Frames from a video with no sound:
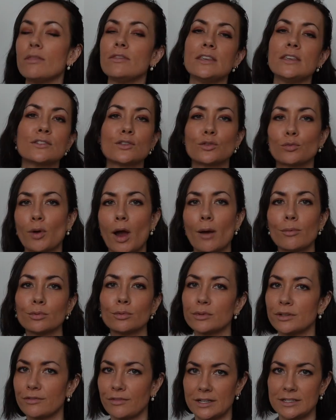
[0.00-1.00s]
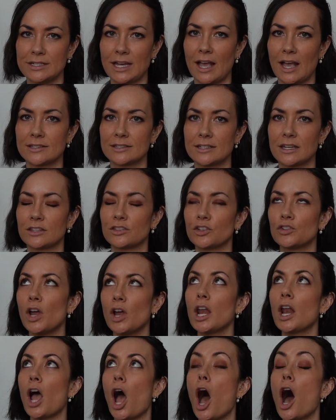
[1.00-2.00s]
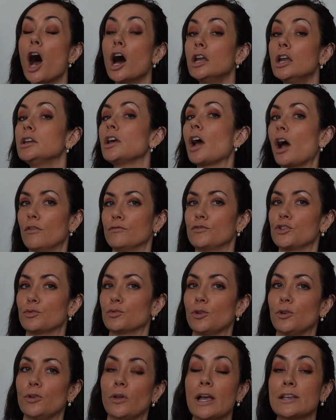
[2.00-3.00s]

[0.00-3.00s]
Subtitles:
these are probably fantastic. They're not uncomfortable.